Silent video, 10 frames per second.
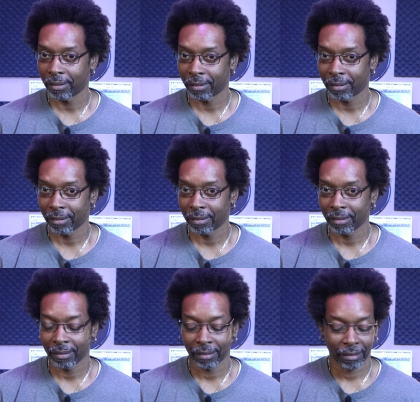
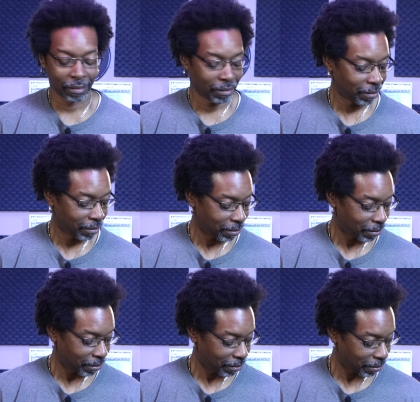
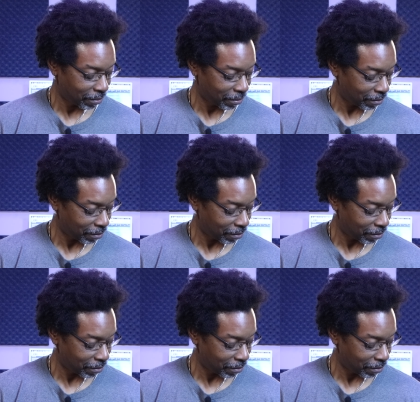Nothing is said.